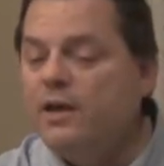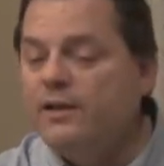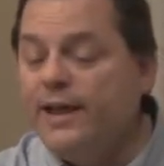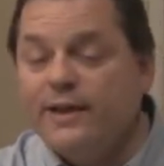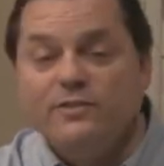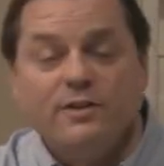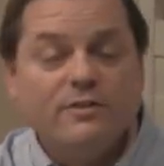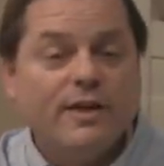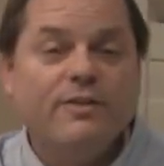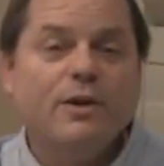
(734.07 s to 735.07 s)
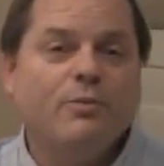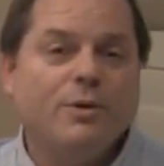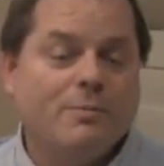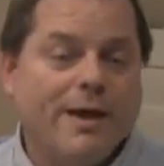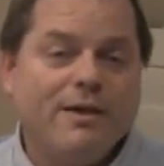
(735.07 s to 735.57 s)
Next is, I think
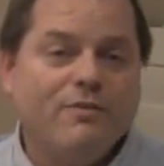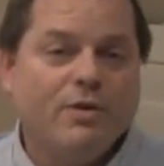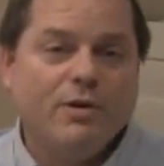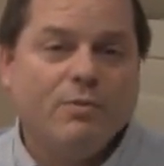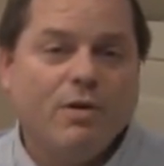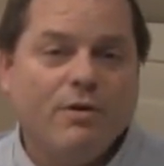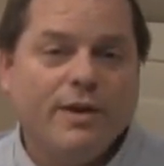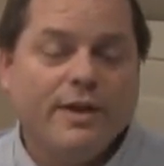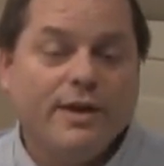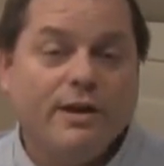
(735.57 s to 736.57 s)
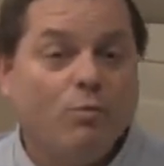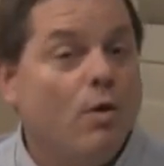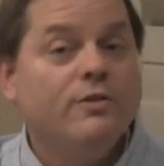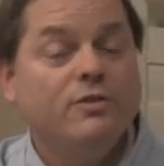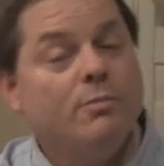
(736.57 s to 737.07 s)
we may very well get a
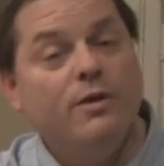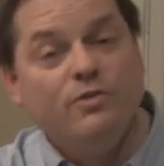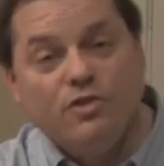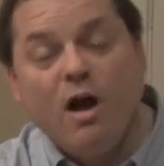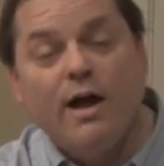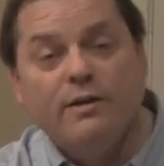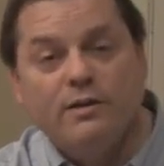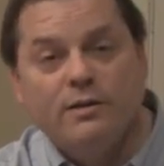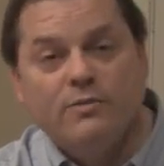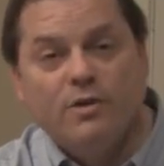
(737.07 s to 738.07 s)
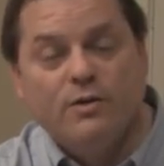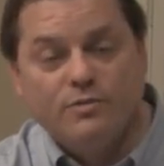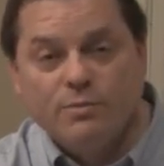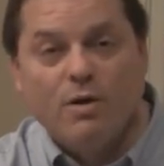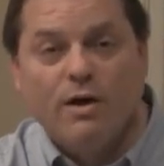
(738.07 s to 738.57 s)
once-a-month shot of
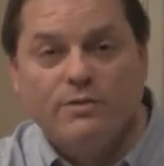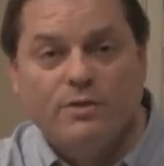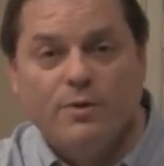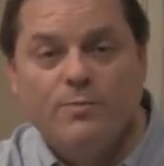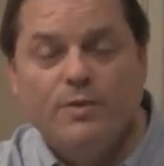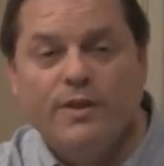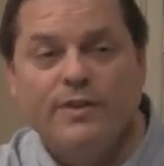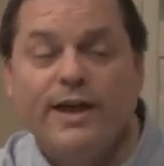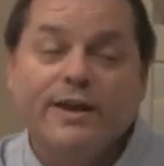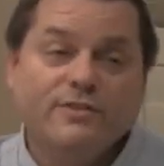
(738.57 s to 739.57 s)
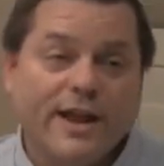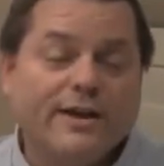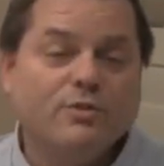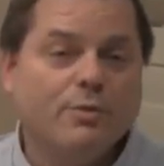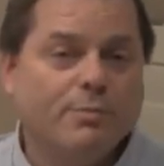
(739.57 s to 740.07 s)
Suboxone. In that case, it
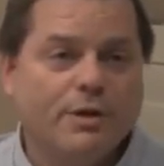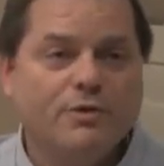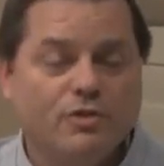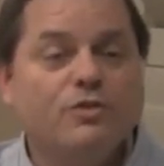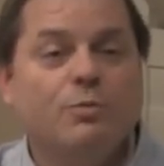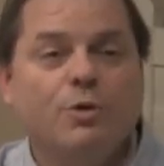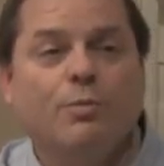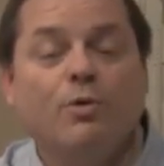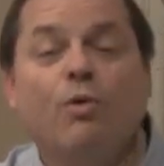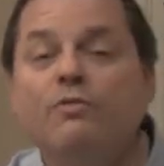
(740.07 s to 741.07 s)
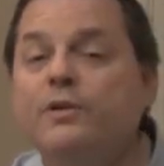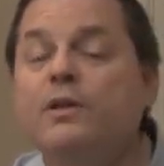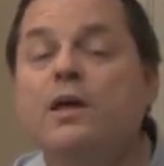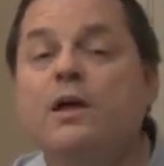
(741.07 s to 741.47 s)
actually would be just the buprenorphine,